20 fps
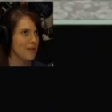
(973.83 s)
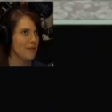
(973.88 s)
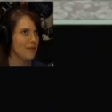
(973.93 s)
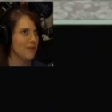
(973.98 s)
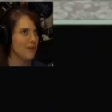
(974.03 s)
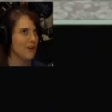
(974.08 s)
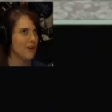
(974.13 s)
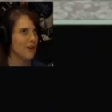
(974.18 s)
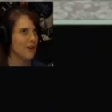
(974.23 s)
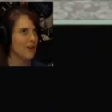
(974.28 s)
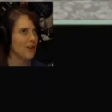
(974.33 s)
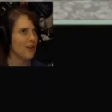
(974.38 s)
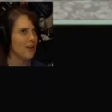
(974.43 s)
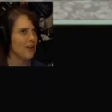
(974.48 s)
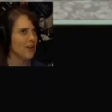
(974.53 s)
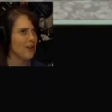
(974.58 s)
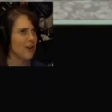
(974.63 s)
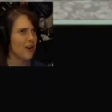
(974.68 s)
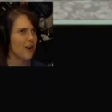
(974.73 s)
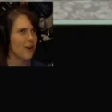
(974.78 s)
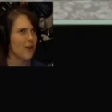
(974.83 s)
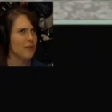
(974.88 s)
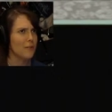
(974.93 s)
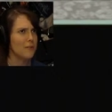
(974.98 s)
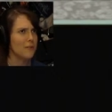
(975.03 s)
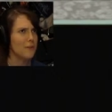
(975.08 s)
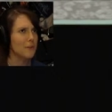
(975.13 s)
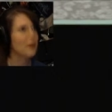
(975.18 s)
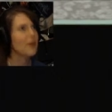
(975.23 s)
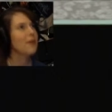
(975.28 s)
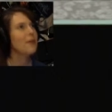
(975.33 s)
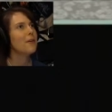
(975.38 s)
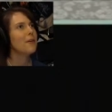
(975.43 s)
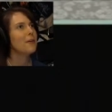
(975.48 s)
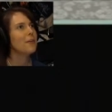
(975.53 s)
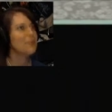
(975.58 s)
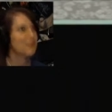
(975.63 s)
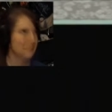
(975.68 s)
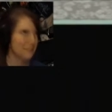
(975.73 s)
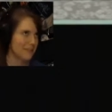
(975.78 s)
before it harms anyone
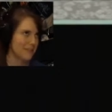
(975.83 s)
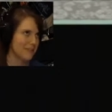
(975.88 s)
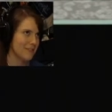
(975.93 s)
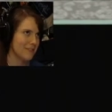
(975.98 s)
else.